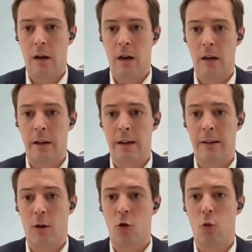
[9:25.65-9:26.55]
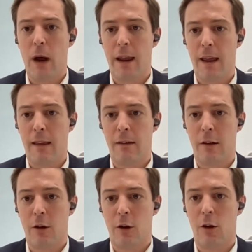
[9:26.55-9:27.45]
uh, is on one hand
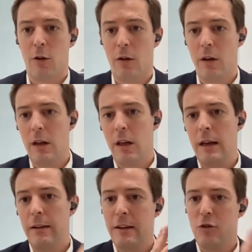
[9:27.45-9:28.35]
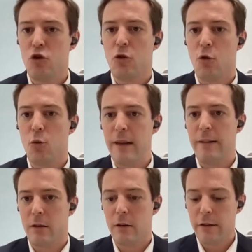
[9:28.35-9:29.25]
uh, institutional
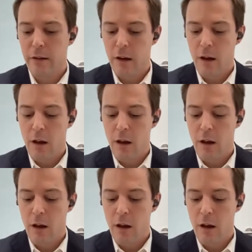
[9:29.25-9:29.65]
reasons,